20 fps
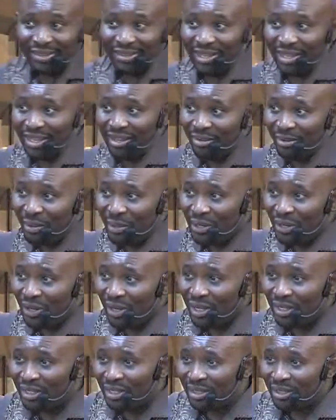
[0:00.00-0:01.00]
the what do you call
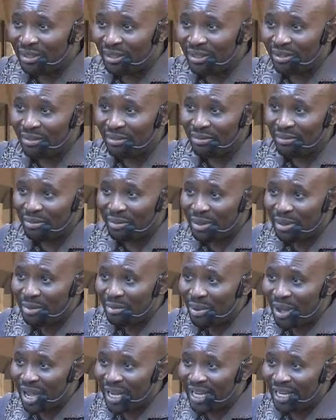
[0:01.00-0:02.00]
it, the
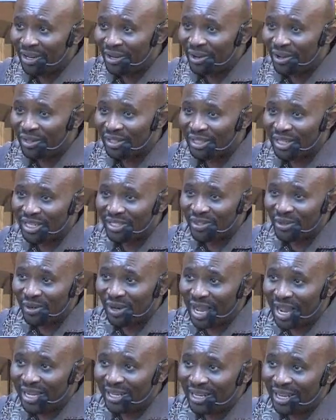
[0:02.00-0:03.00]
Parking lot, there's no
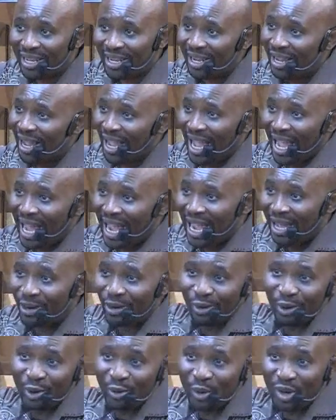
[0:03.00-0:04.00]
light there. I
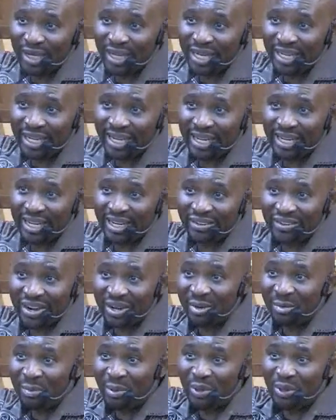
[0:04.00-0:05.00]
don't know what they did. They're trying
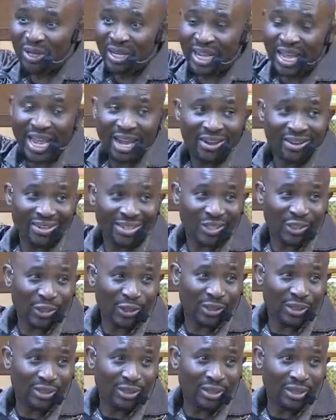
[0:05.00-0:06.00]
to put the air condition
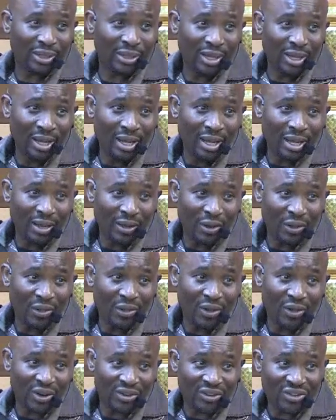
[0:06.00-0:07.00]
on
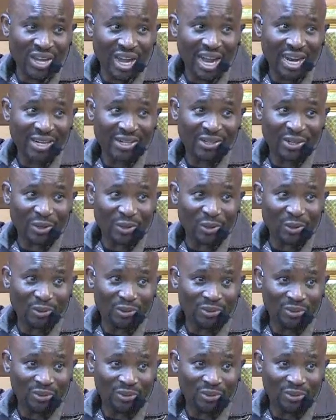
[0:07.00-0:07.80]
the other side, so